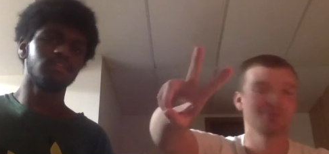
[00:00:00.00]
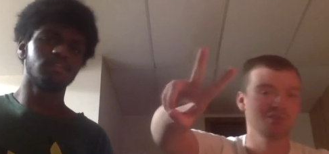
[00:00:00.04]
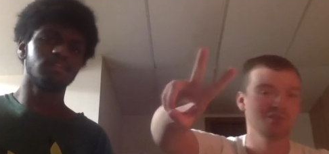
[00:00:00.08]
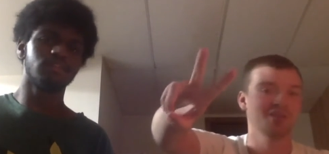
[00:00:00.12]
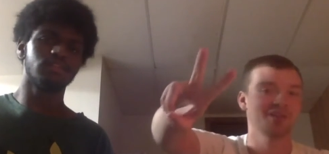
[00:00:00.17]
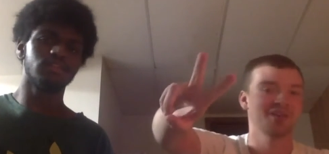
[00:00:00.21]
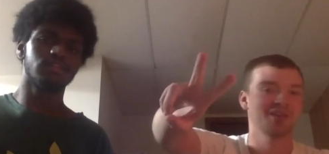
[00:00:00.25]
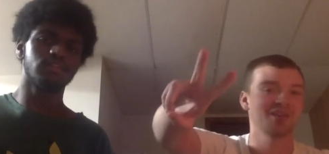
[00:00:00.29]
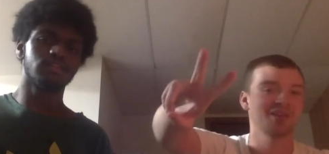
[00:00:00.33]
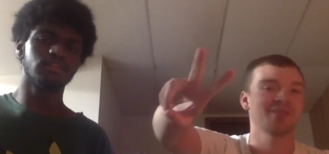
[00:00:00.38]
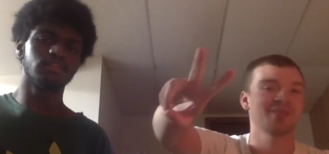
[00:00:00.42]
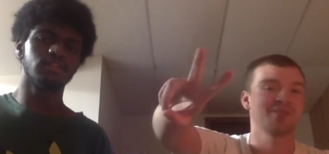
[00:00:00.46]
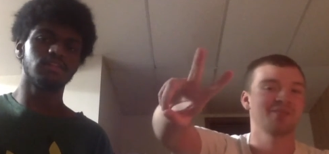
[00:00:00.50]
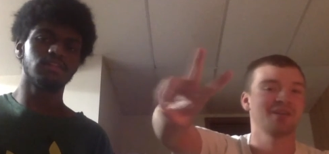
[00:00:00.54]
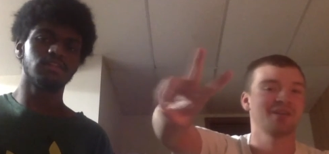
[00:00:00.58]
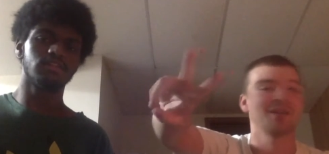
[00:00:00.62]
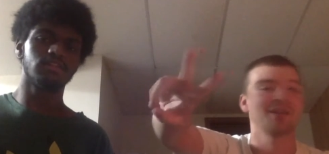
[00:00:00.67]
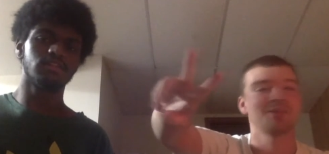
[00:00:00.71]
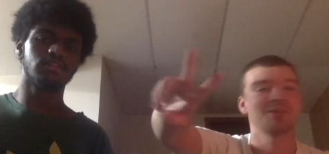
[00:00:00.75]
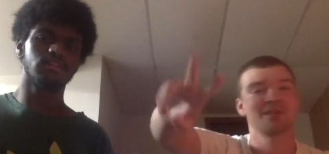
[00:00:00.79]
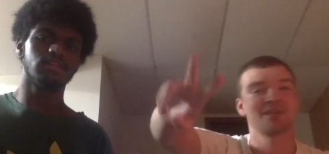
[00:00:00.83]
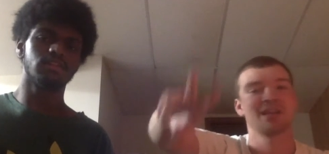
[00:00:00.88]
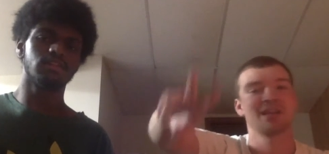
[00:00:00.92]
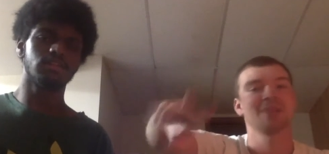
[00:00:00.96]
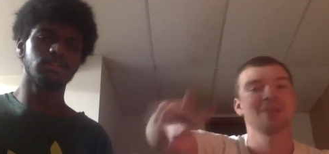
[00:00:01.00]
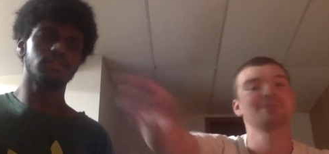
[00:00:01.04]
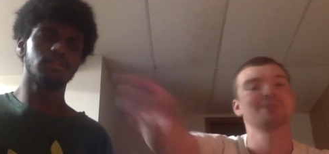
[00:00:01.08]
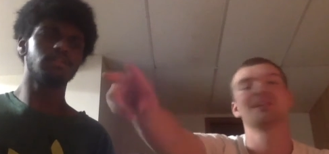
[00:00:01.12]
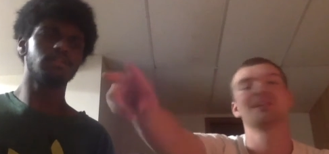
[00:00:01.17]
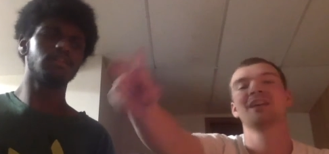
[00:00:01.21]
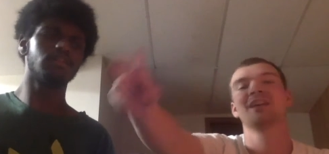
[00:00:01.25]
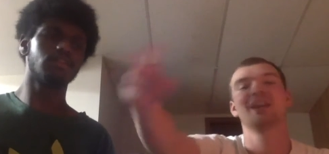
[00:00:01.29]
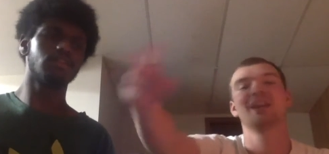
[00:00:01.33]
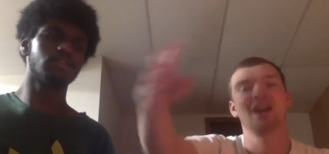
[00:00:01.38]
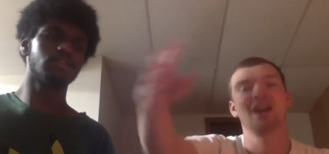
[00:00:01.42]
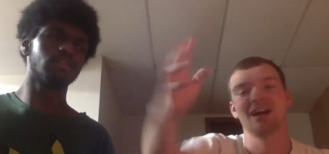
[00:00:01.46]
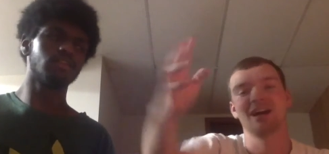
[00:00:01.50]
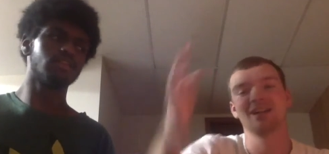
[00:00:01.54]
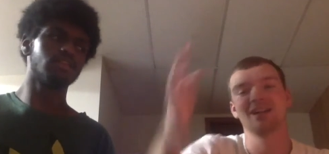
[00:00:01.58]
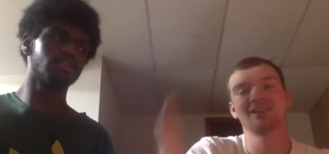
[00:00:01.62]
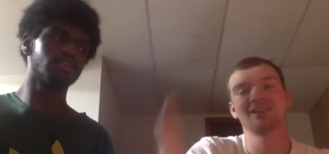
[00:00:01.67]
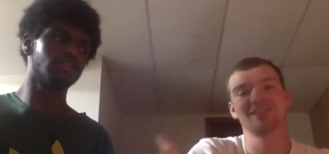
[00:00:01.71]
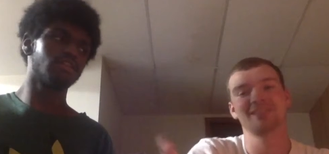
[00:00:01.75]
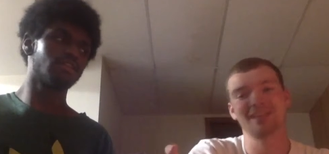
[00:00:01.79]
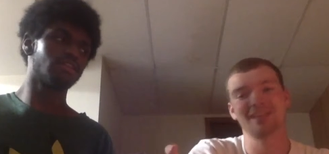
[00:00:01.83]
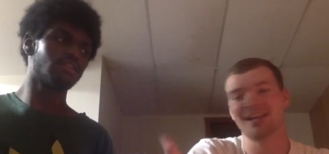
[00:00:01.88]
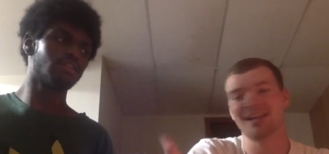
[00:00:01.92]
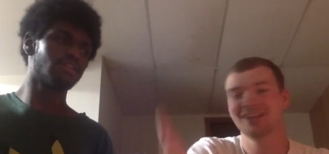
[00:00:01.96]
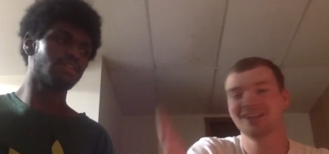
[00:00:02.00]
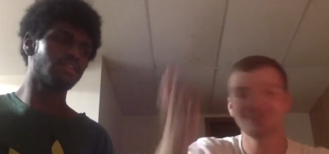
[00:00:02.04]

Speaker 1: 3D farm games. Honestly, I